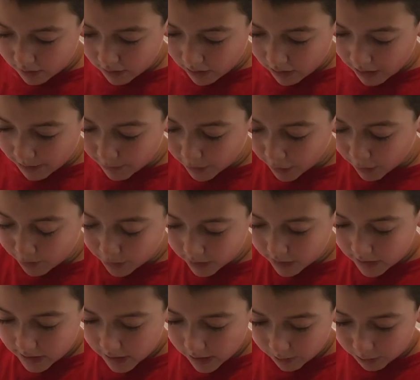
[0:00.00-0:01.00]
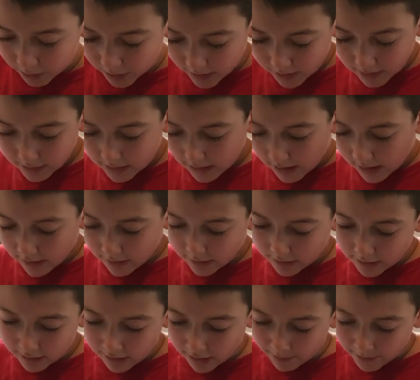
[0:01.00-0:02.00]
I'm almost done with this
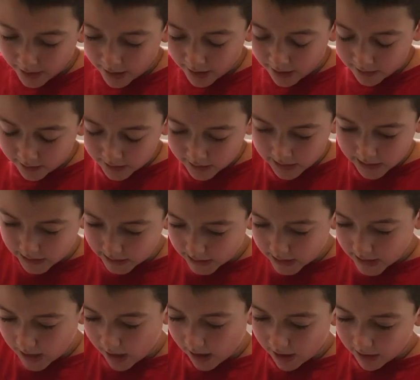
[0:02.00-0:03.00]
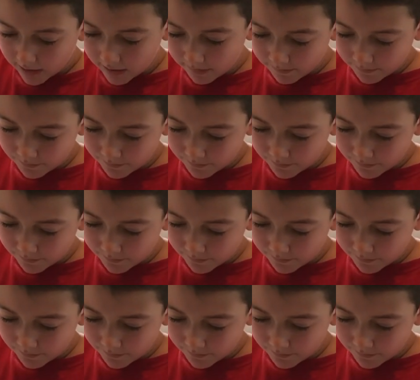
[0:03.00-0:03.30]
onion. I'm not done yet.